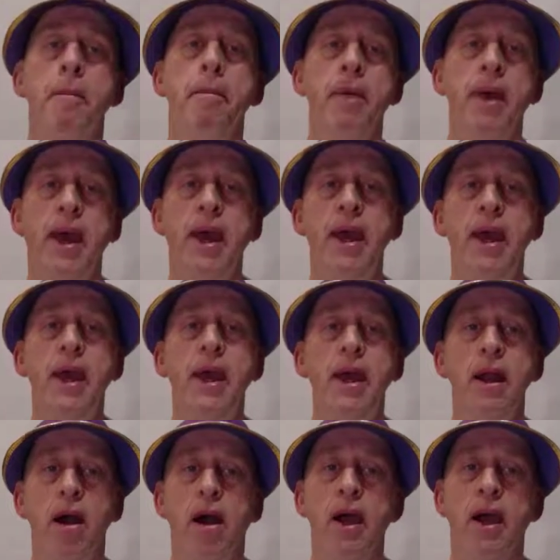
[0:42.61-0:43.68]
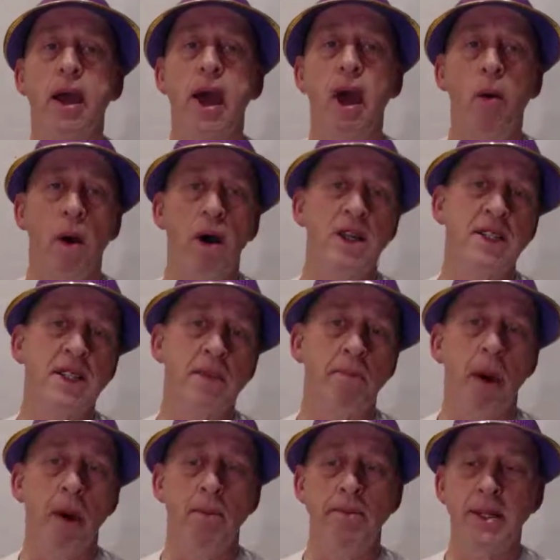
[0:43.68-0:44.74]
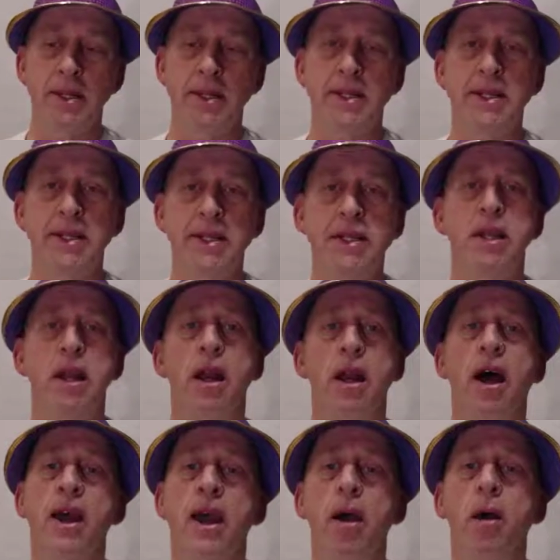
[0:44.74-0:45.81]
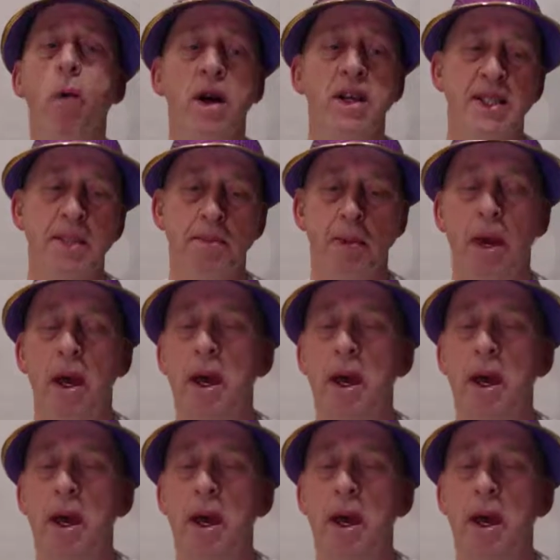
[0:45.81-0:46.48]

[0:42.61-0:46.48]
Be like a wasp. Bzz like a wasp.